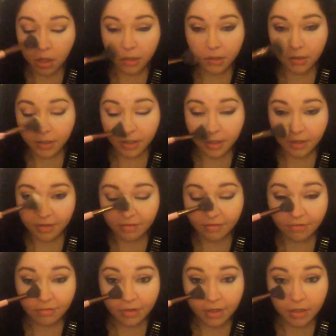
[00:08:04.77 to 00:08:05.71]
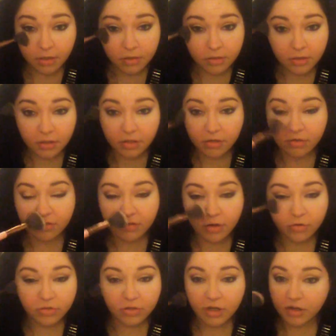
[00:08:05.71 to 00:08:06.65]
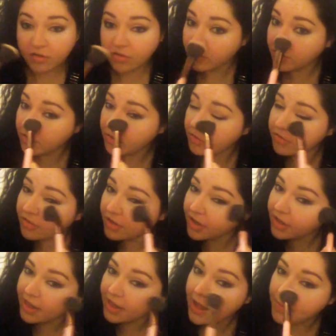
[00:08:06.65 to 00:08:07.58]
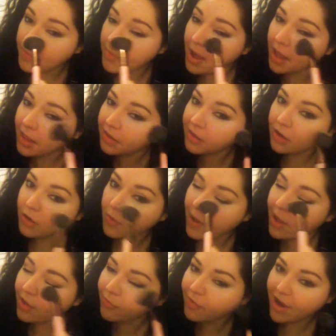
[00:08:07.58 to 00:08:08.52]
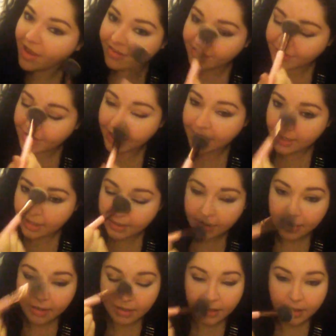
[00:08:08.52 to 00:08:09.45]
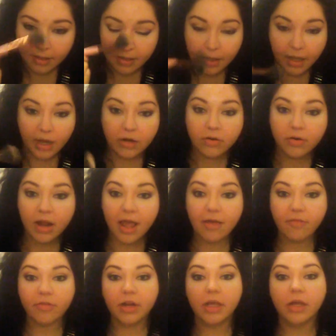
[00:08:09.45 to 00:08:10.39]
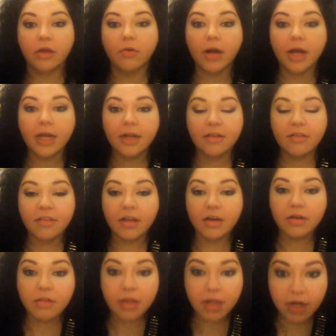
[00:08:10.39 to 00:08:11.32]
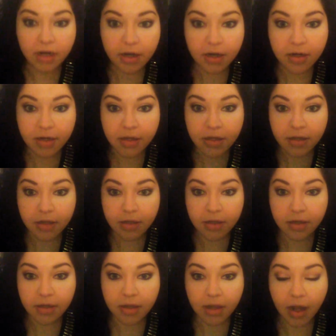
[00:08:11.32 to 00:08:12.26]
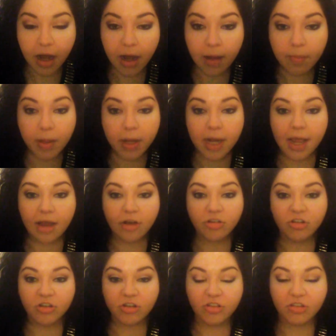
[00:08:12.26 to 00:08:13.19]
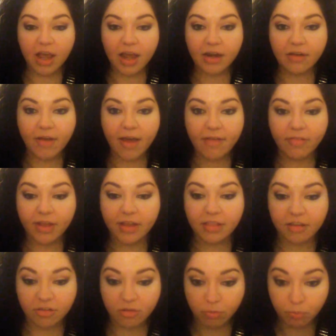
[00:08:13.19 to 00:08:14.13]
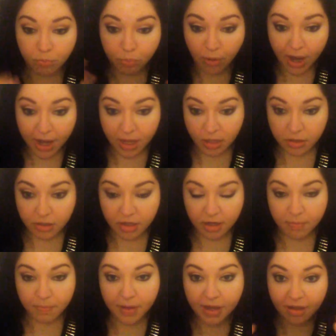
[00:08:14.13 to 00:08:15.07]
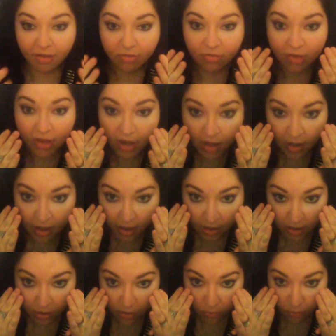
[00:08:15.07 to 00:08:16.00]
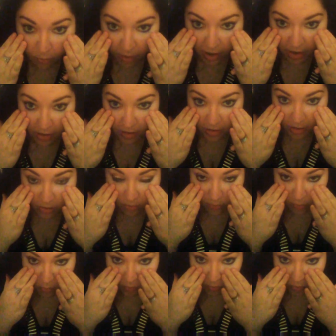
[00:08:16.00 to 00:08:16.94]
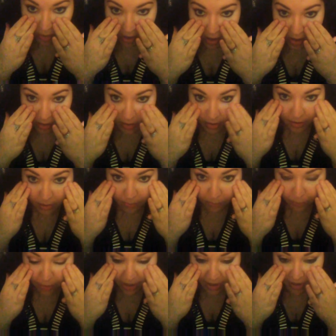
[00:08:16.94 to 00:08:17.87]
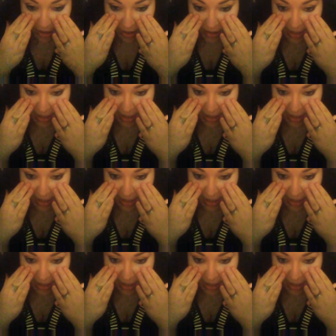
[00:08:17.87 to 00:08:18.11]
look concealed, there's no dark circles under them, I look well rested, I don't have any grayness under there, and I actually just kind of have like this bright look, because when you bring the